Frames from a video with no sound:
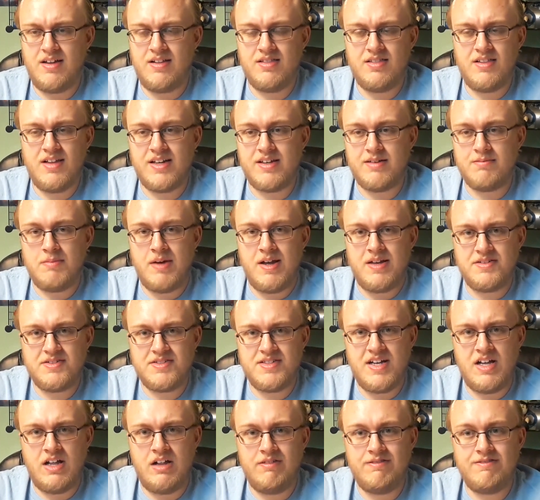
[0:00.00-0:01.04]
like
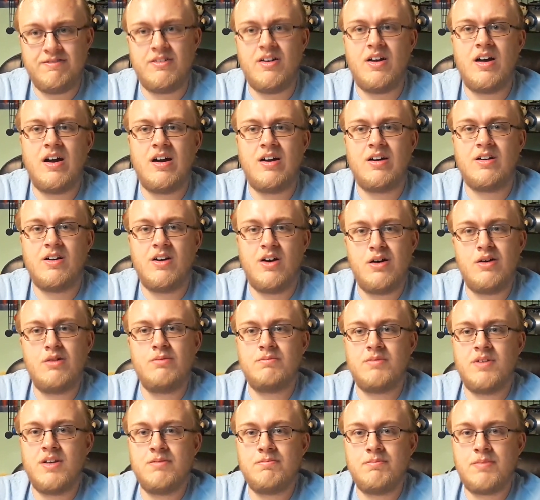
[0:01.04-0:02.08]
myself, our
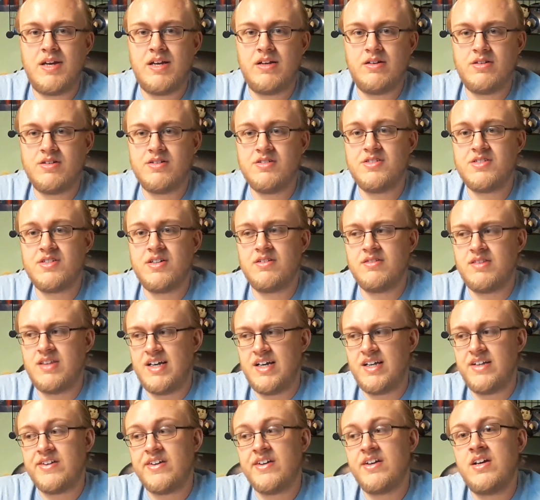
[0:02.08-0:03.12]
home computers so
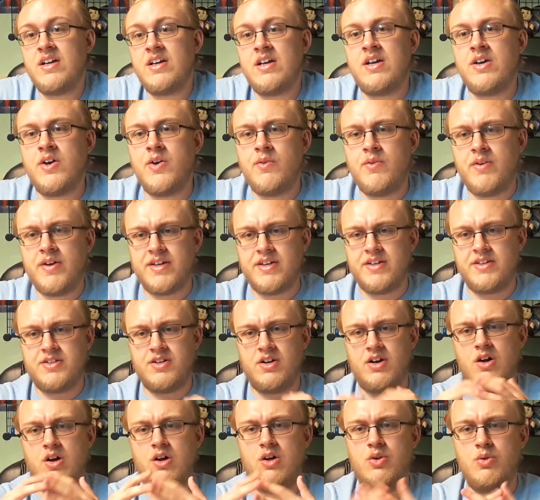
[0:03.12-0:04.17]
that we could
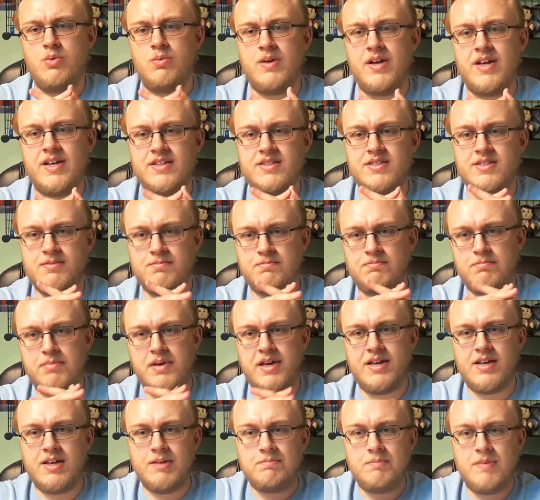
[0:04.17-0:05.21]
always be
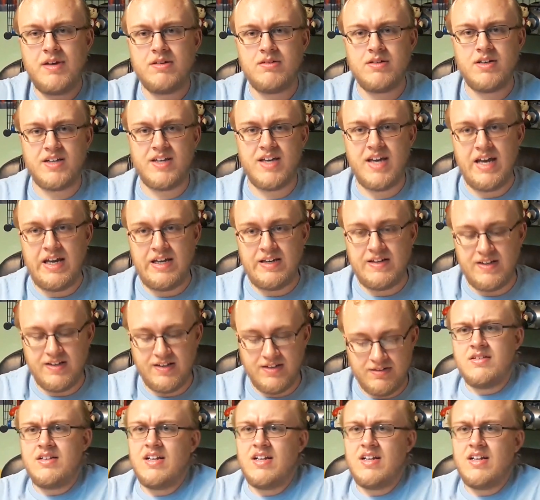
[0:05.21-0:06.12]
communicating.